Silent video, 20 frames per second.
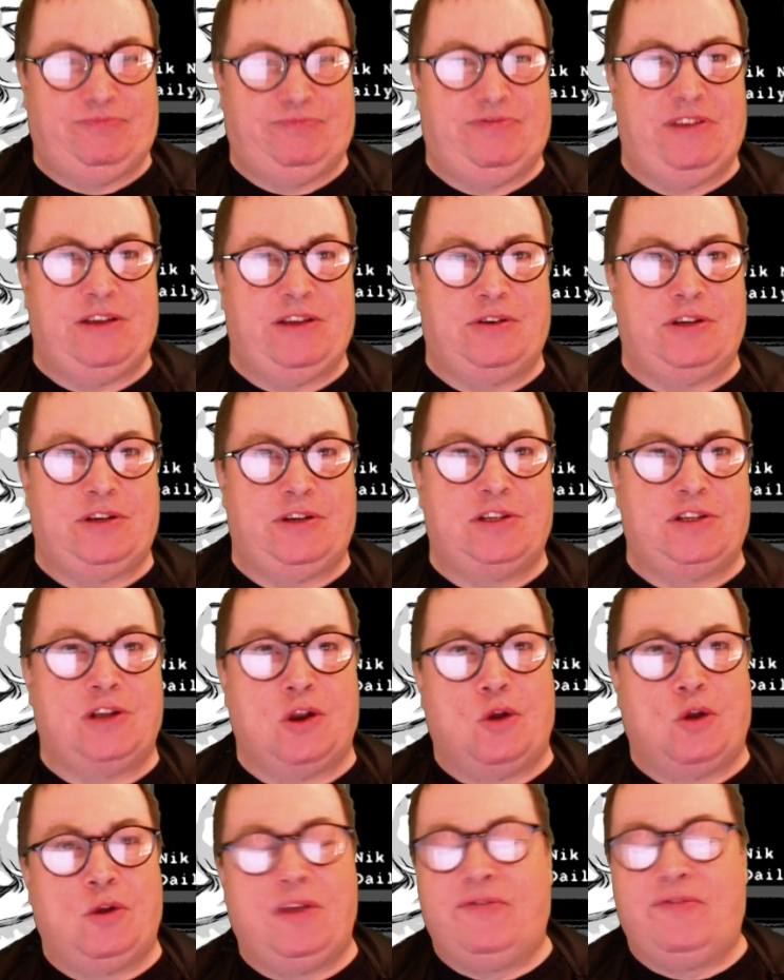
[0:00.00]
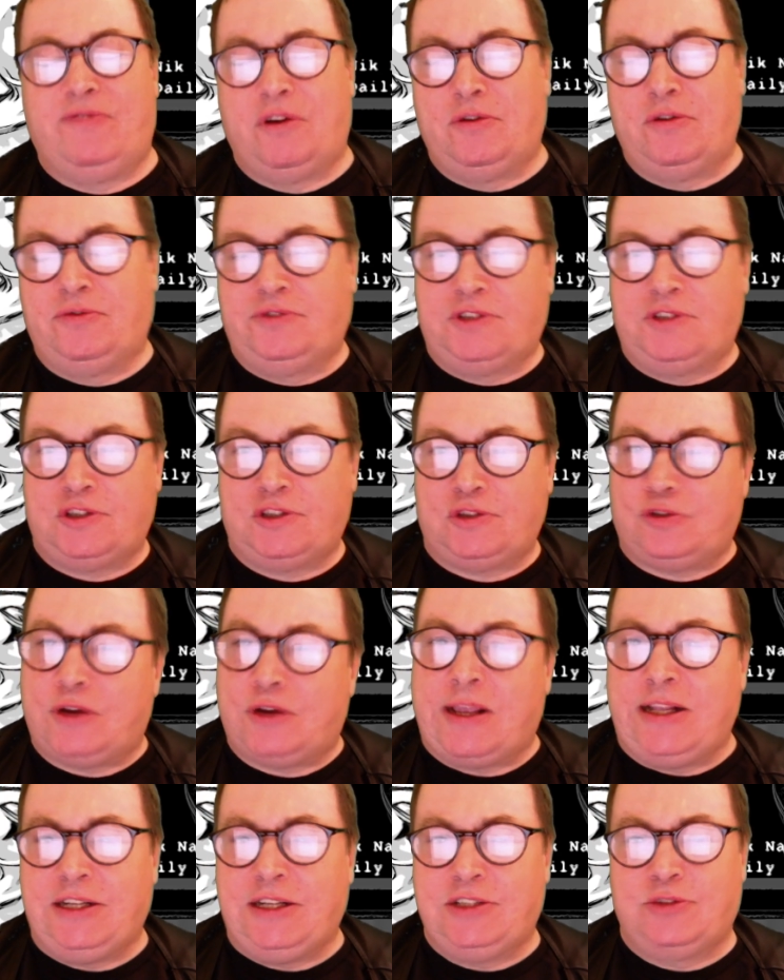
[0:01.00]
various long-involved
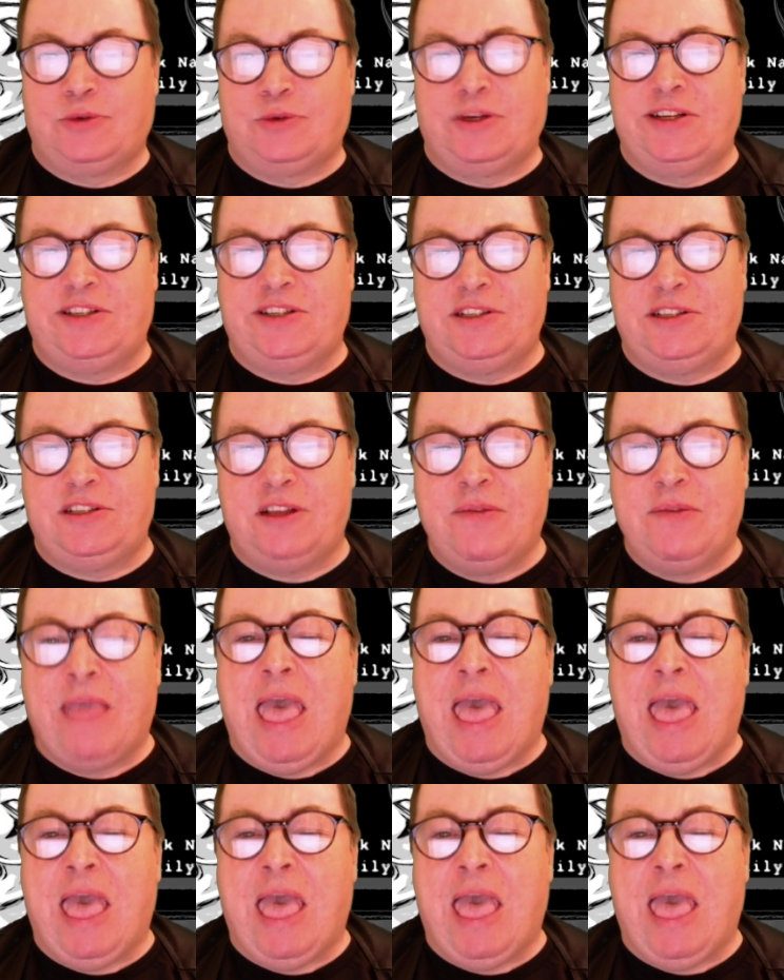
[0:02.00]
strange reasons,